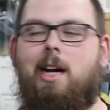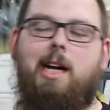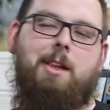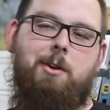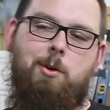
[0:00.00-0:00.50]
I
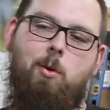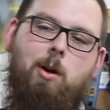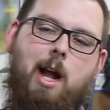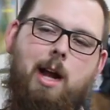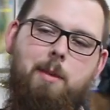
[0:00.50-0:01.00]
got that
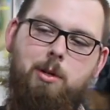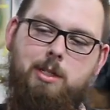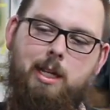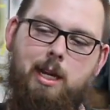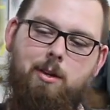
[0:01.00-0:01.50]
door kind of put
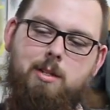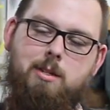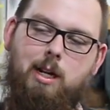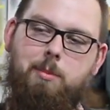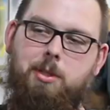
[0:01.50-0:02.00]
together. I
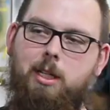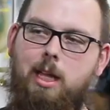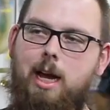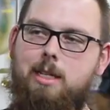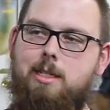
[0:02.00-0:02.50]
still got to put the
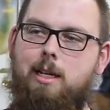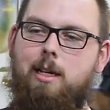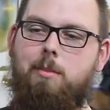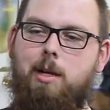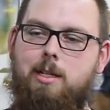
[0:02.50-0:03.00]
glass in
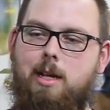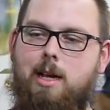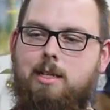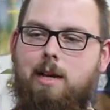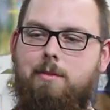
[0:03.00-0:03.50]
it, but it's
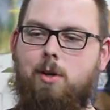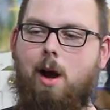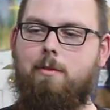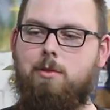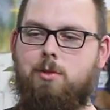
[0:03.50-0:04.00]
nice to have a
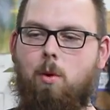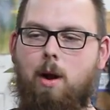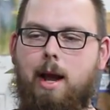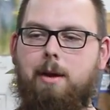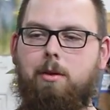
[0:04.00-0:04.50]
driver's
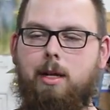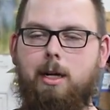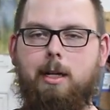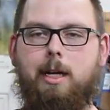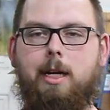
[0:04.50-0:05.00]
door handle
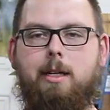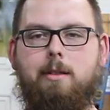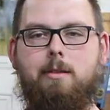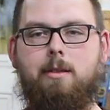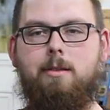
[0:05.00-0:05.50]
in it again.